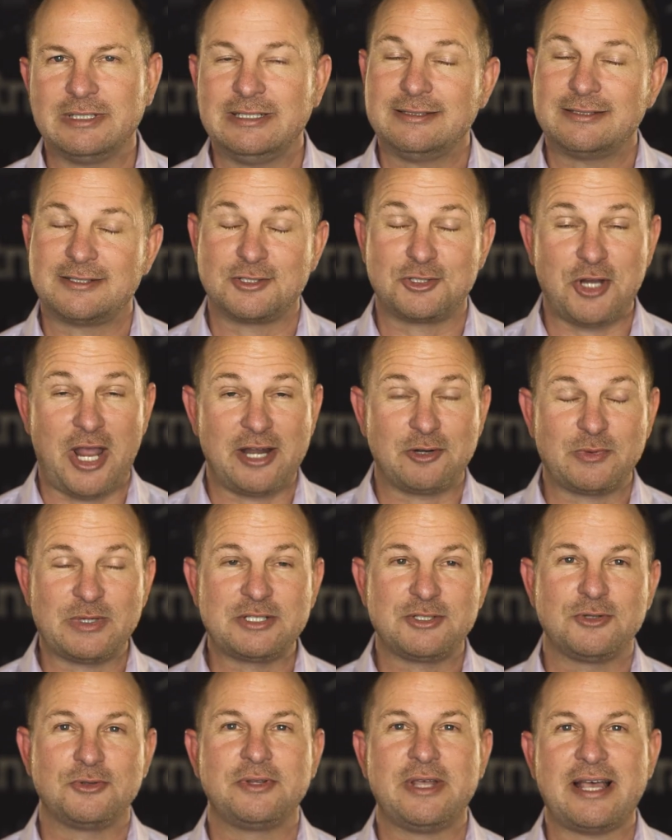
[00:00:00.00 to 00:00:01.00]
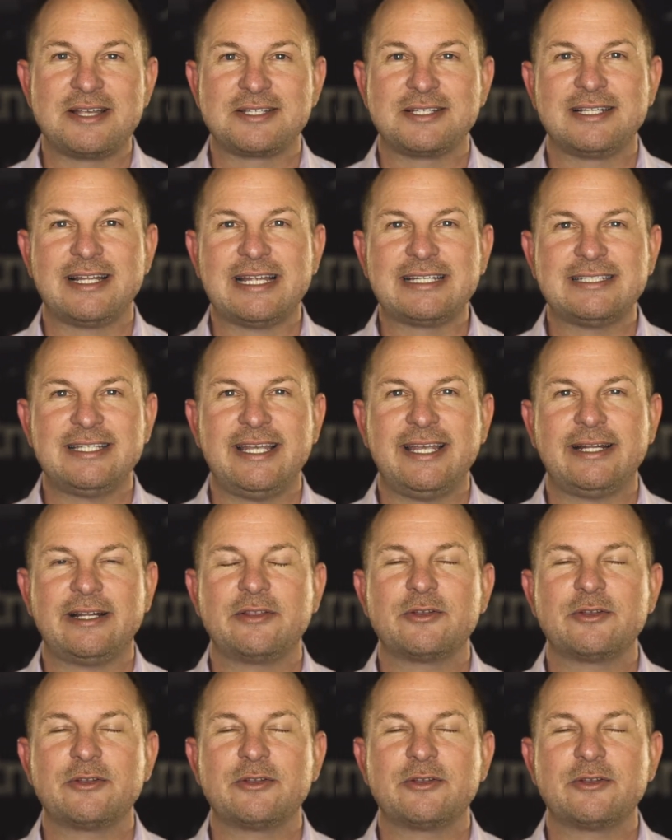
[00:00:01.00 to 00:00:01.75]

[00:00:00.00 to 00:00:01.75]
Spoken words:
it's January 2019,